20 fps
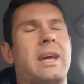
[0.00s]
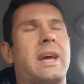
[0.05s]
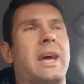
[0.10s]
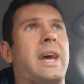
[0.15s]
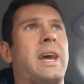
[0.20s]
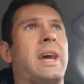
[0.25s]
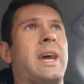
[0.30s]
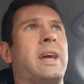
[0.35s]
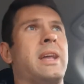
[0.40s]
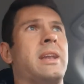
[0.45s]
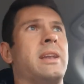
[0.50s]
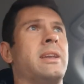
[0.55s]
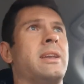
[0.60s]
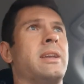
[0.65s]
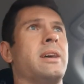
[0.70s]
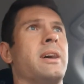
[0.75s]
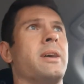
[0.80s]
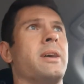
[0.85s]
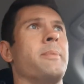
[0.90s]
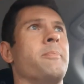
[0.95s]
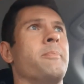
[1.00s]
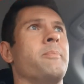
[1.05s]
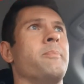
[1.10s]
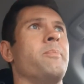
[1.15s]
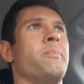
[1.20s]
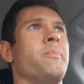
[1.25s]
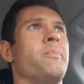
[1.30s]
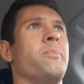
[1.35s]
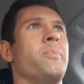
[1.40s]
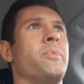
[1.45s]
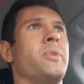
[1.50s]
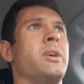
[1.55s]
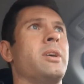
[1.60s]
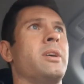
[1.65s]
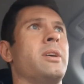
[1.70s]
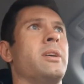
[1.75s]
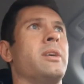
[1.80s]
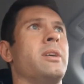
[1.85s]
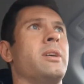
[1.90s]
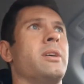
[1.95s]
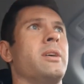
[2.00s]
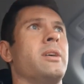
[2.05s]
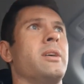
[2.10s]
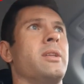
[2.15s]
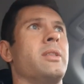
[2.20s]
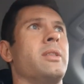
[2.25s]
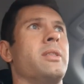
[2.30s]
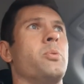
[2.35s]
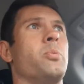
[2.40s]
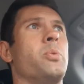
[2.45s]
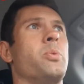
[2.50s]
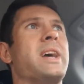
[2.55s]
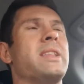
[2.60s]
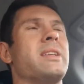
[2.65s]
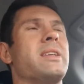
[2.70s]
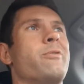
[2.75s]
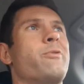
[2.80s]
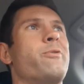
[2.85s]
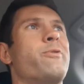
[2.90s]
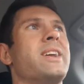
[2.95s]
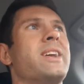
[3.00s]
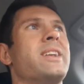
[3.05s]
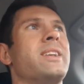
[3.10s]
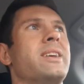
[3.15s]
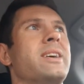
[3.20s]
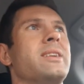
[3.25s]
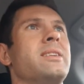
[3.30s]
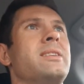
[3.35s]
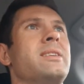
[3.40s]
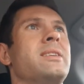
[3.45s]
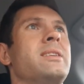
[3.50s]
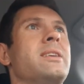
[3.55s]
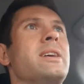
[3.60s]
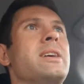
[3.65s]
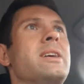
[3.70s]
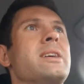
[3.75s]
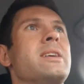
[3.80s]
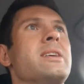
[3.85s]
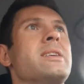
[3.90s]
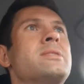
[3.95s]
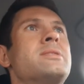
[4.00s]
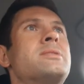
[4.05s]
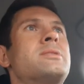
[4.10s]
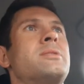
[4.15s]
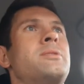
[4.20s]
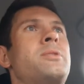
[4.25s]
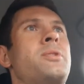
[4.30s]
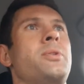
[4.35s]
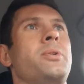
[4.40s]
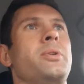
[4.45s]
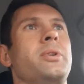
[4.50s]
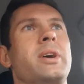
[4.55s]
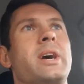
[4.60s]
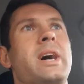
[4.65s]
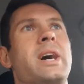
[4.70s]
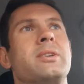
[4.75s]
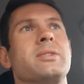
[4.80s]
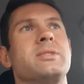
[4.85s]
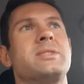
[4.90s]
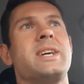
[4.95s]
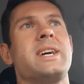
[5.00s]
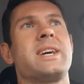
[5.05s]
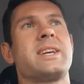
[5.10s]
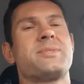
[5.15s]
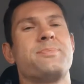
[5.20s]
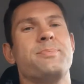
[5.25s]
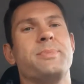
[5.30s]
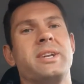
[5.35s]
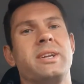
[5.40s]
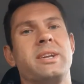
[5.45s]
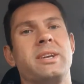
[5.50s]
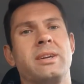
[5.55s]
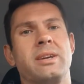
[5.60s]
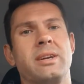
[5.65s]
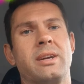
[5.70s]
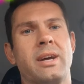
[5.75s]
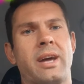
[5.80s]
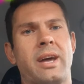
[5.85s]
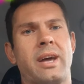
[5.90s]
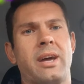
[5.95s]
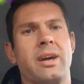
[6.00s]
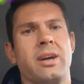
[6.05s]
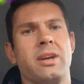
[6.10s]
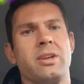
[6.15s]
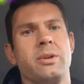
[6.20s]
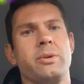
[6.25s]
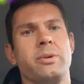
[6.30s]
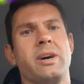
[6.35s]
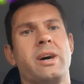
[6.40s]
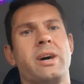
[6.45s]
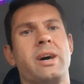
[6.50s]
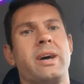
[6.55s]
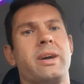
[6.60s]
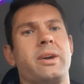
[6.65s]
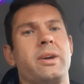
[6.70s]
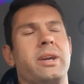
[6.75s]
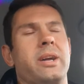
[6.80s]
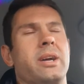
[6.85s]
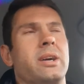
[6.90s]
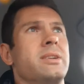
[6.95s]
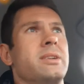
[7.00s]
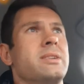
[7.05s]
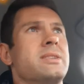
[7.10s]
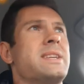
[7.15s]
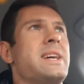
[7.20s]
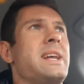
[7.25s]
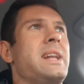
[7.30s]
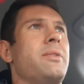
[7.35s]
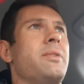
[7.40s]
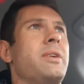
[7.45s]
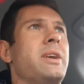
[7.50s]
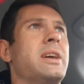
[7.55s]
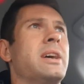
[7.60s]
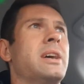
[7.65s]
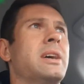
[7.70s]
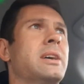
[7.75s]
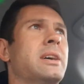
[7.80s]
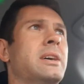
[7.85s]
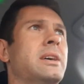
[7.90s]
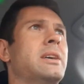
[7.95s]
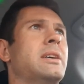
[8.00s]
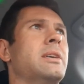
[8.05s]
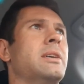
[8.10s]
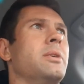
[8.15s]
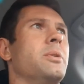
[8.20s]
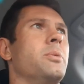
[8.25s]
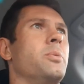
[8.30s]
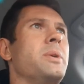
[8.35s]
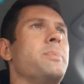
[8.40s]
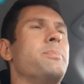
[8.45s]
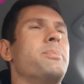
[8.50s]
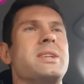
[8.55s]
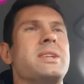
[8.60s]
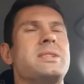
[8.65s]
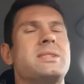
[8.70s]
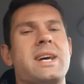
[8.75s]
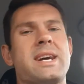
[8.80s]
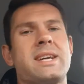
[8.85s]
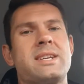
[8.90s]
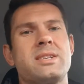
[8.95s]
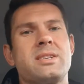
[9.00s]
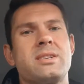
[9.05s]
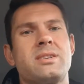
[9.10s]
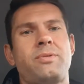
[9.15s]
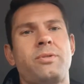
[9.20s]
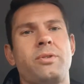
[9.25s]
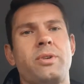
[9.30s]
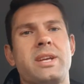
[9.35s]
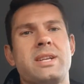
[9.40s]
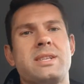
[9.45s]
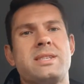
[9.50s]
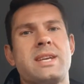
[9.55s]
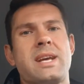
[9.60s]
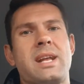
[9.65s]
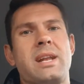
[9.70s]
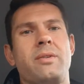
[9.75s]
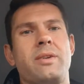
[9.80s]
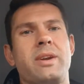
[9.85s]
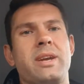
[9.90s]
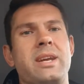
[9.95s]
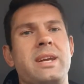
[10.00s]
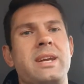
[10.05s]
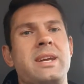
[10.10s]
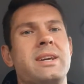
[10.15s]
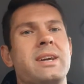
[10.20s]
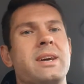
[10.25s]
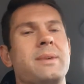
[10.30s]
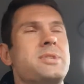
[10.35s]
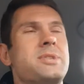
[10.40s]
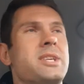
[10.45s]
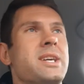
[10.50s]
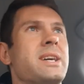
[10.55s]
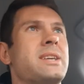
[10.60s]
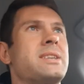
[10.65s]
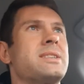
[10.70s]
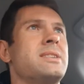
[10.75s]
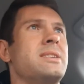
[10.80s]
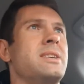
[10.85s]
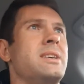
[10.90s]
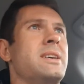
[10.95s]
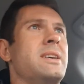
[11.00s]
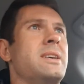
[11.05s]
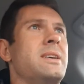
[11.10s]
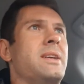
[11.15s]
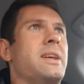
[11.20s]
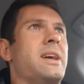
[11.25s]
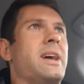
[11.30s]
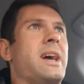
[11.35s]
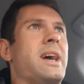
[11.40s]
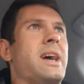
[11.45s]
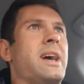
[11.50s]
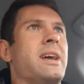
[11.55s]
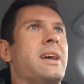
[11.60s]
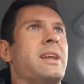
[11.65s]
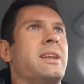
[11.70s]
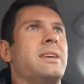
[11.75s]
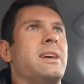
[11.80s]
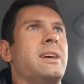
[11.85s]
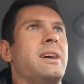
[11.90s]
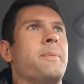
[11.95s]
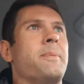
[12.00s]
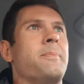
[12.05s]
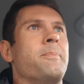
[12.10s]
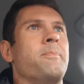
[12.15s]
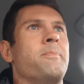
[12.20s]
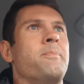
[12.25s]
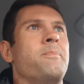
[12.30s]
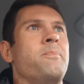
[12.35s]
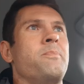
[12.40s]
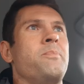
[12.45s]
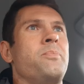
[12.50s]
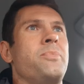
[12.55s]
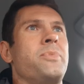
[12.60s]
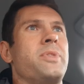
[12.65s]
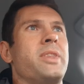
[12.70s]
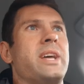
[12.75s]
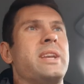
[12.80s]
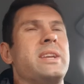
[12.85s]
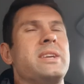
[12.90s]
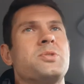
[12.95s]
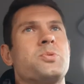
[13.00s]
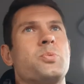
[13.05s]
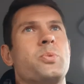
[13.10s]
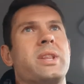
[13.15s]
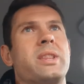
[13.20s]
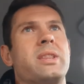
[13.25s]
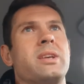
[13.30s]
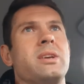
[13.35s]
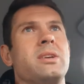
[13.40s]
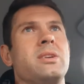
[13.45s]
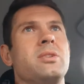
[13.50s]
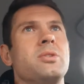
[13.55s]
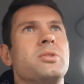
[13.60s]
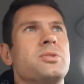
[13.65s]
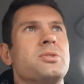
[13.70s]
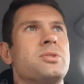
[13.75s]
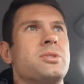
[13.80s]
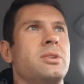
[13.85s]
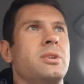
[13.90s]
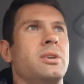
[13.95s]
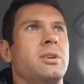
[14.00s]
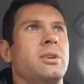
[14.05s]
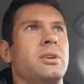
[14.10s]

and the way they fund it is through our tax money. You and I earn a salary, we pay taxes for that salary, income tax, and that is what they use